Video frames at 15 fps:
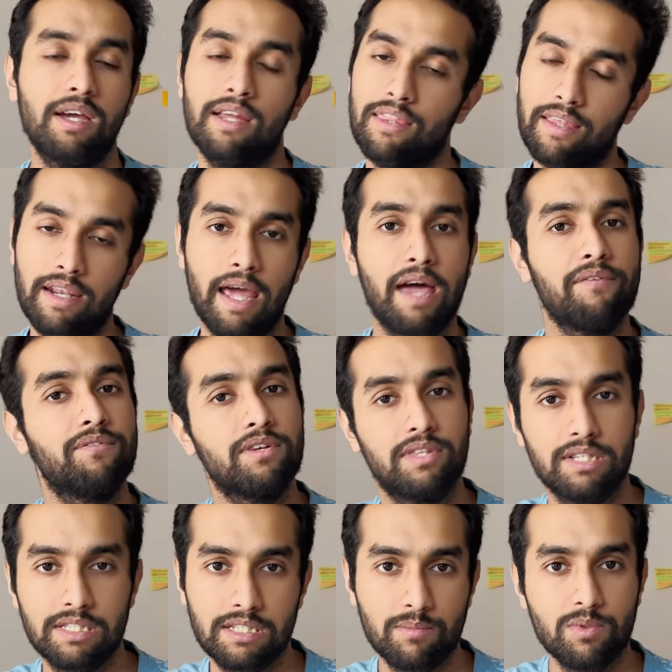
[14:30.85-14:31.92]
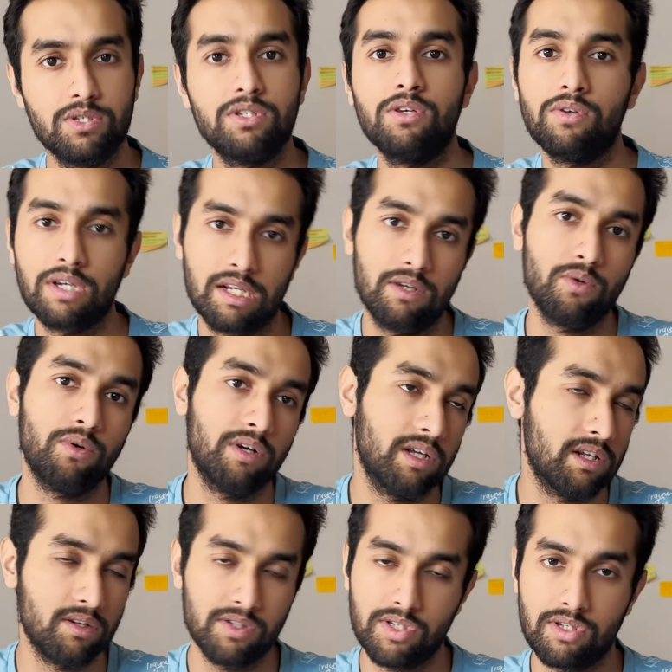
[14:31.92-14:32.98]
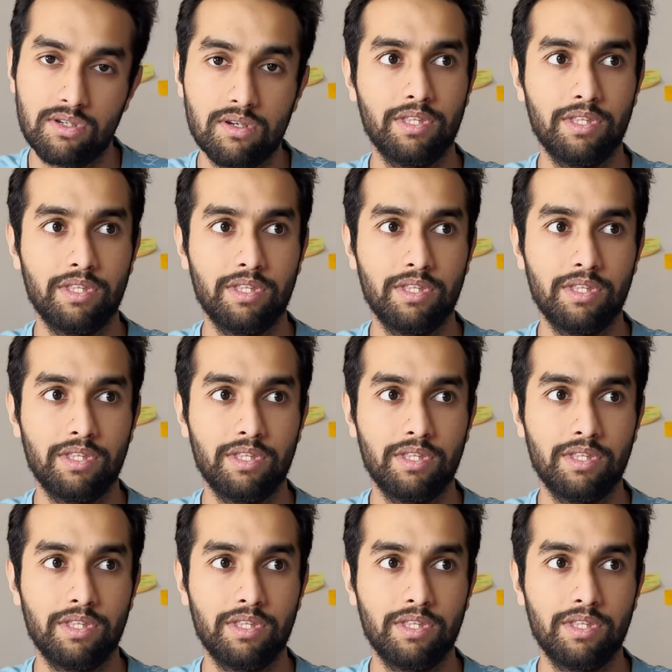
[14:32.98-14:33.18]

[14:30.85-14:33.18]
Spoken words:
and then after that semester you can go ahead and register.